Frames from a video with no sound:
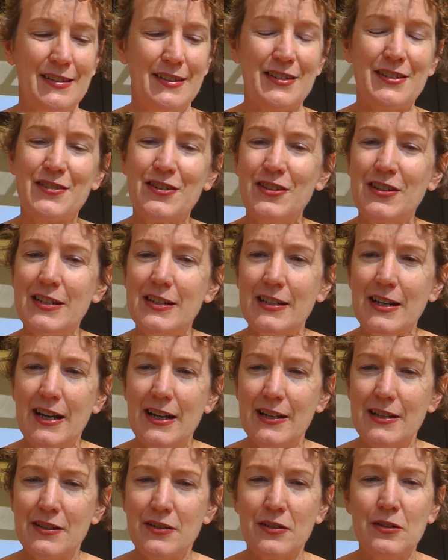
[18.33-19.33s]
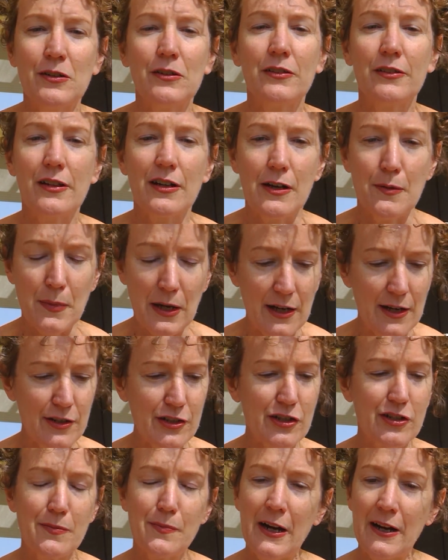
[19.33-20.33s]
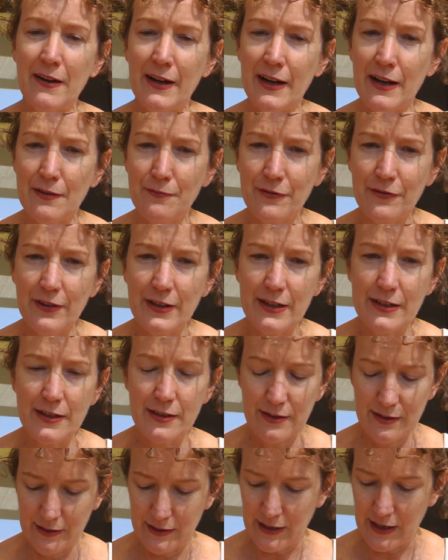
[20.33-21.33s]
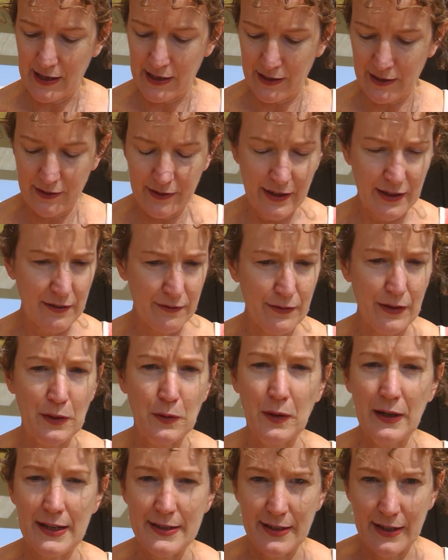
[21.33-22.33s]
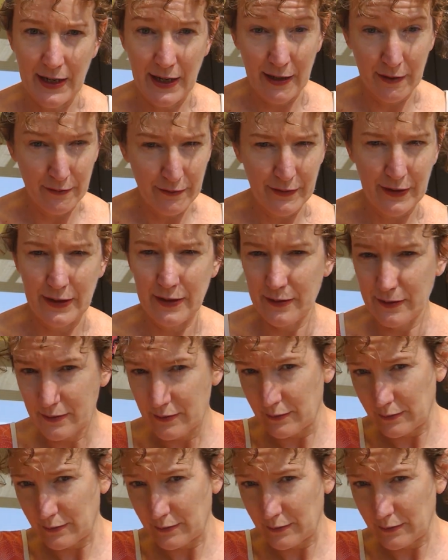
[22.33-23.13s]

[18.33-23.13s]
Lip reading: Story today is called Homage to Barry Humphreys, and I think it requires an outfit.